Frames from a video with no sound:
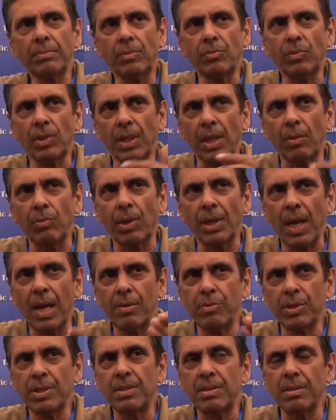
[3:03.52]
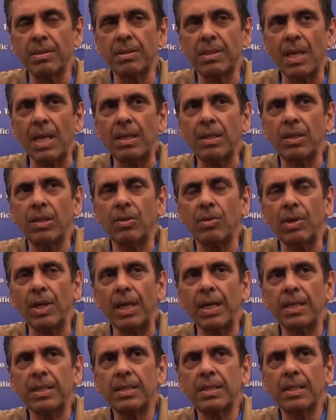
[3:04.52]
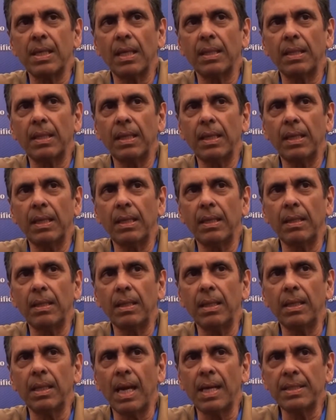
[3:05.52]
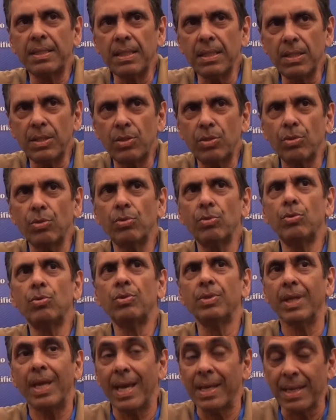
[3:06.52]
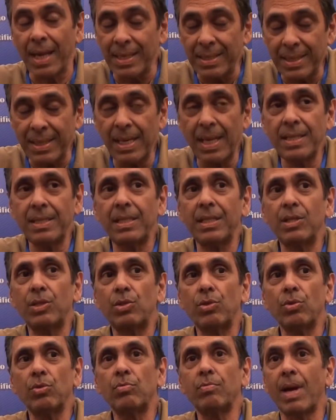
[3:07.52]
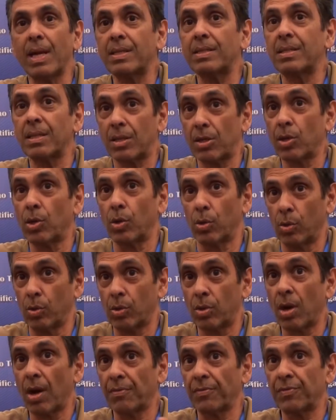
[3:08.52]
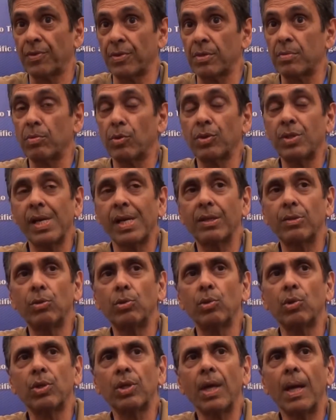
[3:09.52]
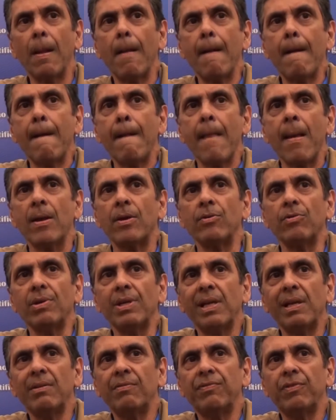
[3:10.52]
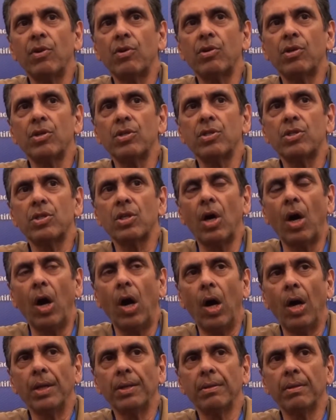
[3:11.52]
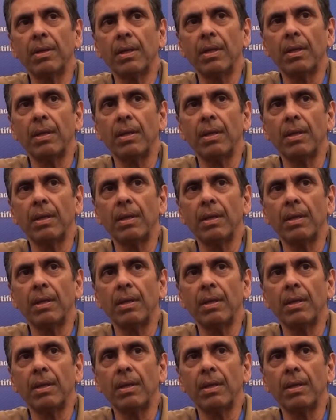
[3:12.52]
what I would say to you is that the 1982 Mexico conference, Mundial, really focused on